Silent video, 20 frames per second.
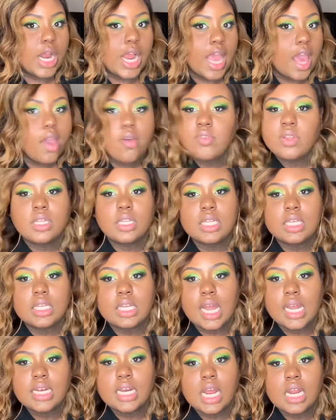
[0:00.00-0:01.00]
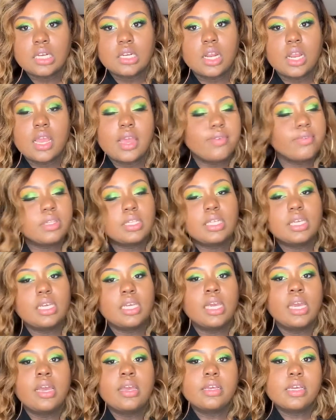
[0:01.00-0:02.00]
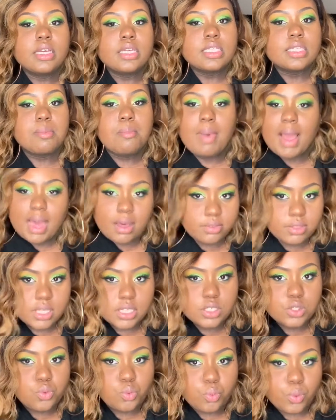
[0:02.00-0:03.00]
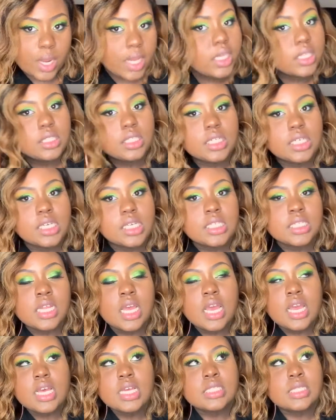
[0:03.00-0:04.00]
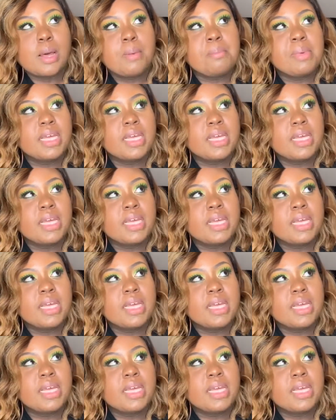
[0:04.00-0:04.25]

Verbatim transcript: Heavenly. Like, Dr. Heavenly's mouth is reckless. So